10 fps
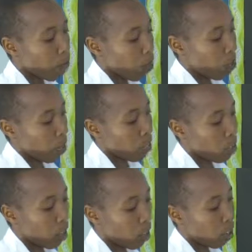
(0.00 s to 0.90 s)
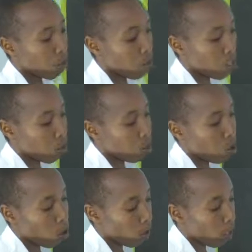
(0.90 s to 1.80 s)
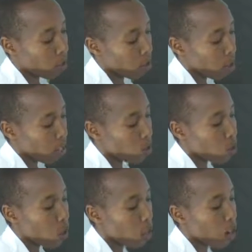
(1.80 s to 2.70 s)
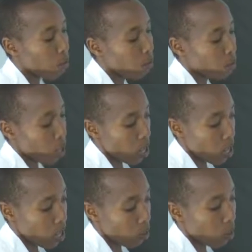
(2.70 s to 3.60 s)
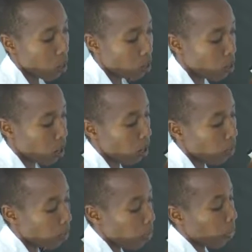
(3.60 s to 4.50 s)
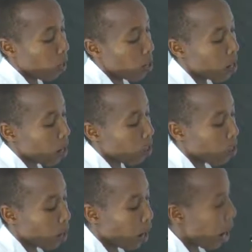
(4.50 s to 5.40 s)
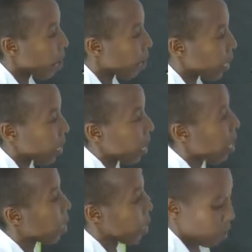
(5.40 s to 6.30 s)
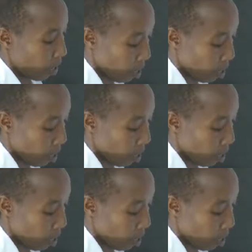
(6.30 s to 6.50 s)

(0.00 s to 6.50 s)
4 major excretory organs that we have in a mammal. Now, having done